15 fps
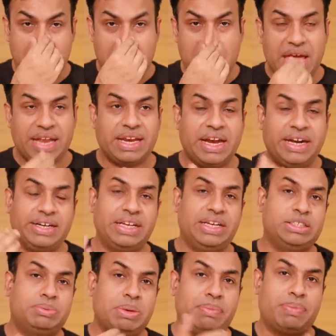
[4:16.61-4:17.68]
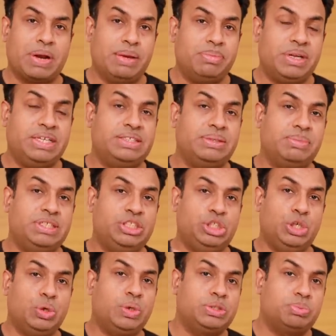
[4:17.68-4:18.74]
and Airtel is my primary SIM and
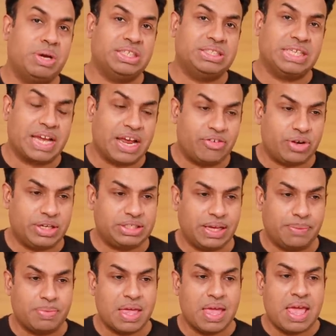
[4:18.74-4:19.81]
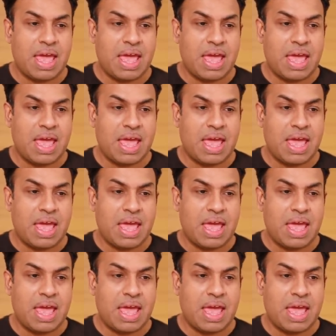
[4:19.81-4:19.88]
Jio is my secondary SIM.